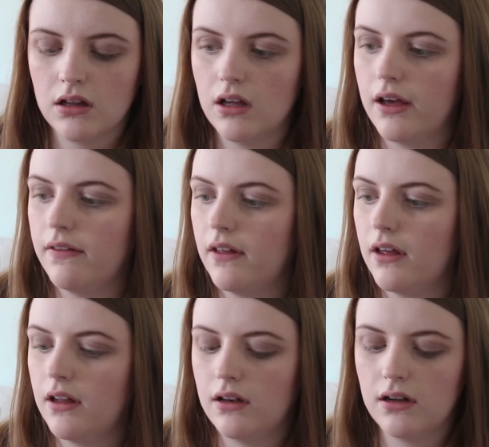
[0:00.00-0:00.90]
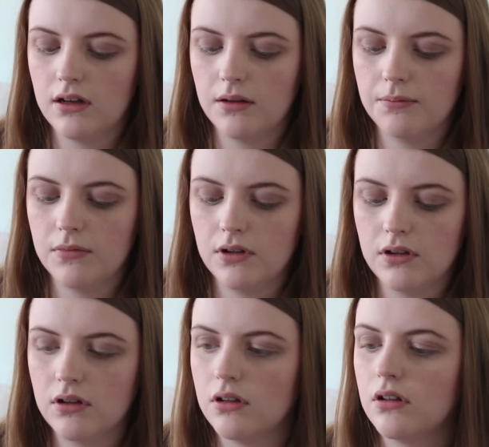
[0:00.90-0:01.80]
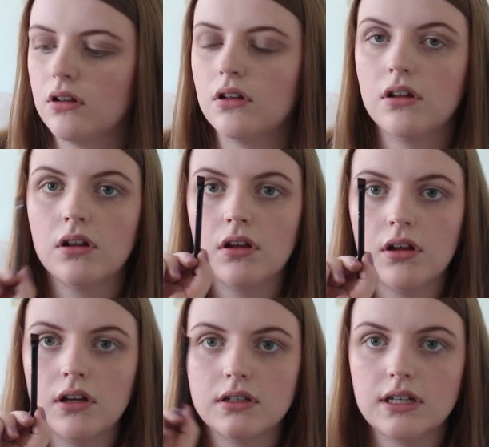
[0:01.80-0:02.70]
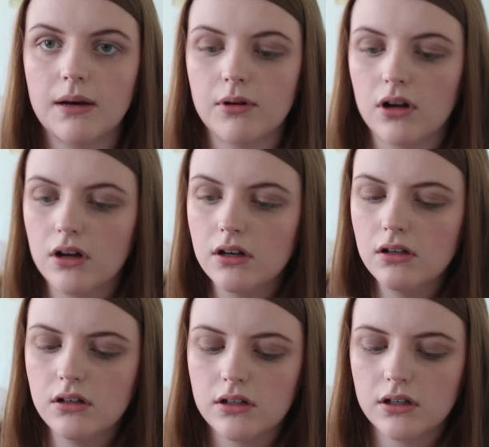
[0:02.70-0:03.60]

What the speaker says: and then dab it on.